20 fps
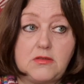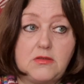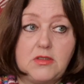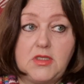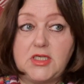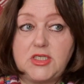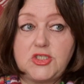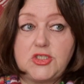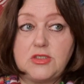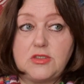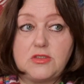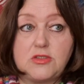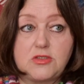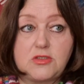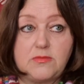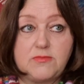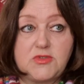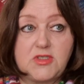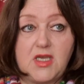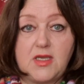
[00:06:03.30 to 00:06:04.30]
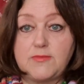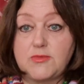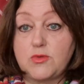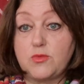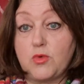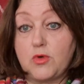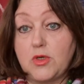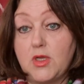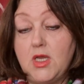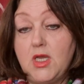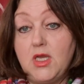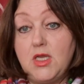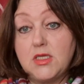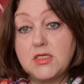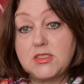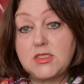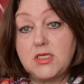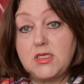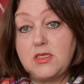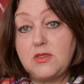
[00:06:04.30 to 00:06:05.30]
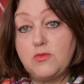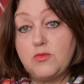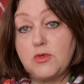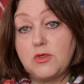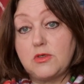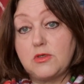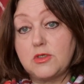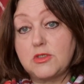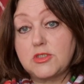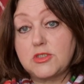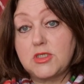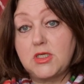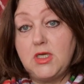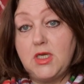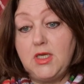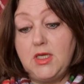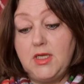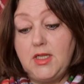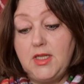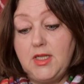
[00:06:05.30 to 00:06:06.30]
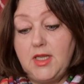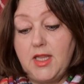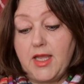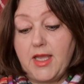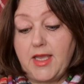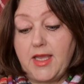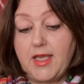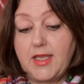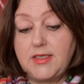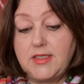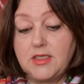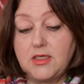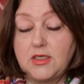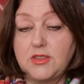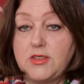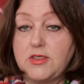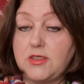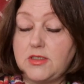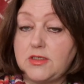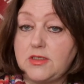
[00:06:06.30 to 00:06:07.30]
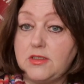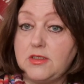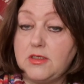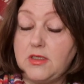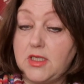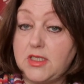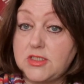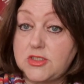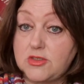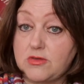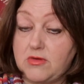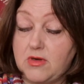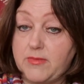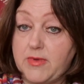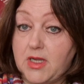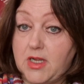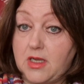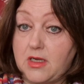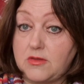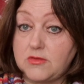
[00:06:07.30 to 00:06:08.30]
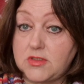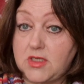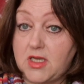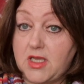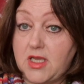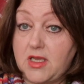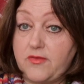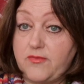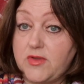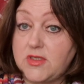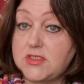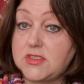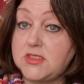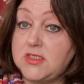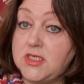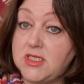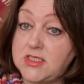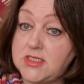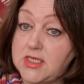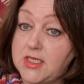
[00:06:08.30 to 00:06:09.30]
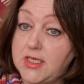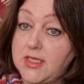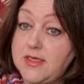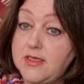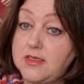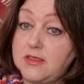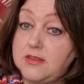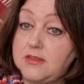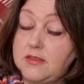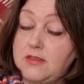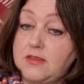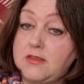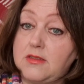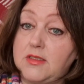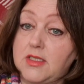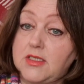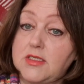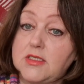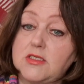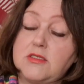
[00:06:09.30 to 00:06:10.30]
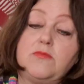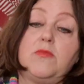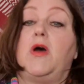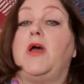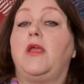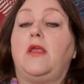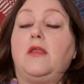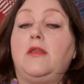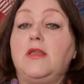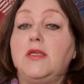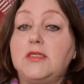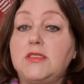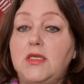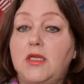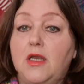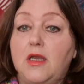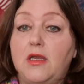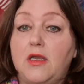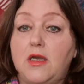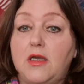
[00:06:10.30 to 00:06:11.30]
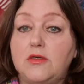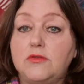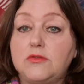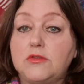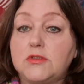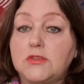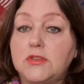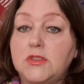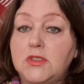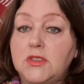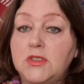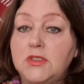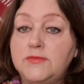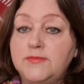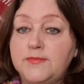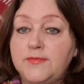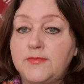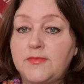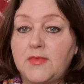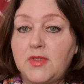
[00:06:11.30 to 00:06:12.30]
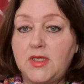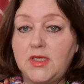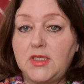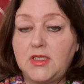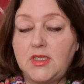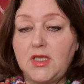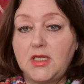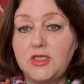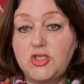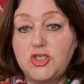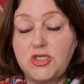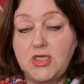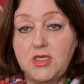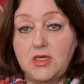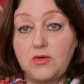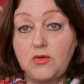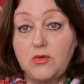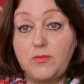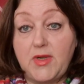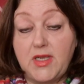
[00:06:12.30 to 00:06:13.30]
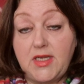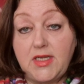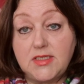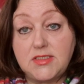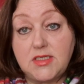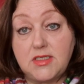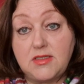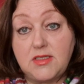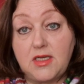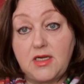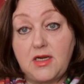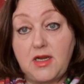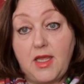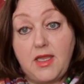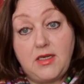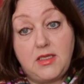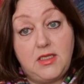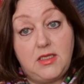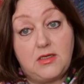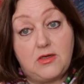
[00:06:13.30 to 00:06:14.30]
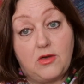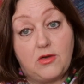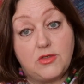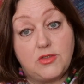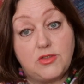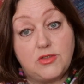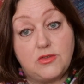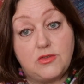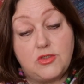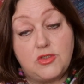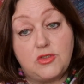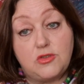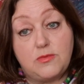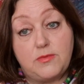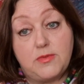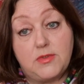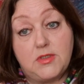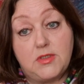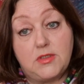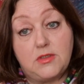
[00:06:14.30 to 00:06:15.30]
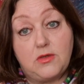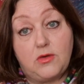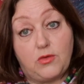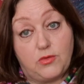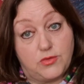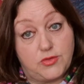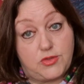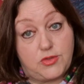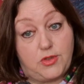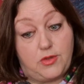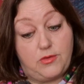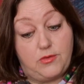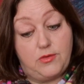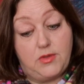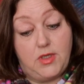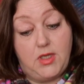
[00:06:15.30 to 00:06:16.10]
collection sometimes, Cindy walks. And the other Instagram account I have is knittinginden. That is my knitting account, and I share all my knitting there and here on YouTube also.